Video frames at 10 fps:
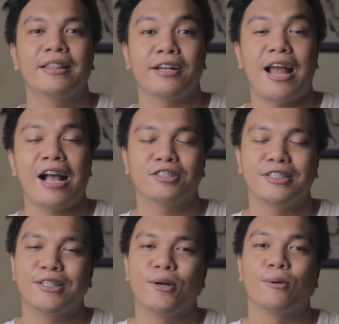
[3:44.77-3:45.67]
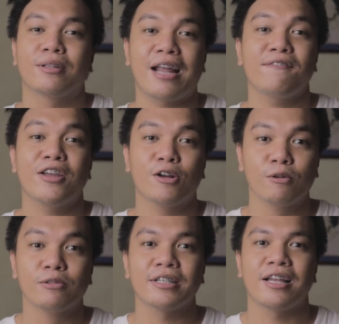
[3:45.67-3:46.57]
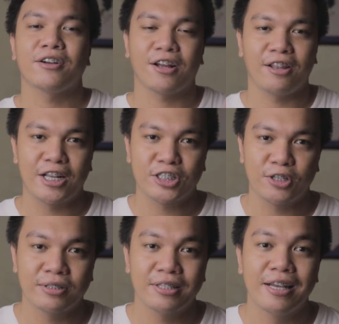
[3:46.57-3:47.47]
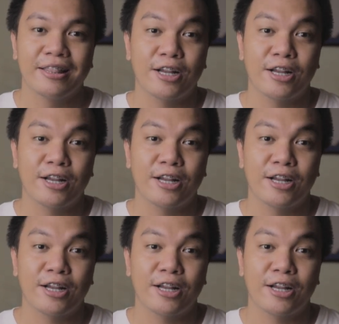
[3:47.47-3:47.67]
there are actually no driving rules and regulations.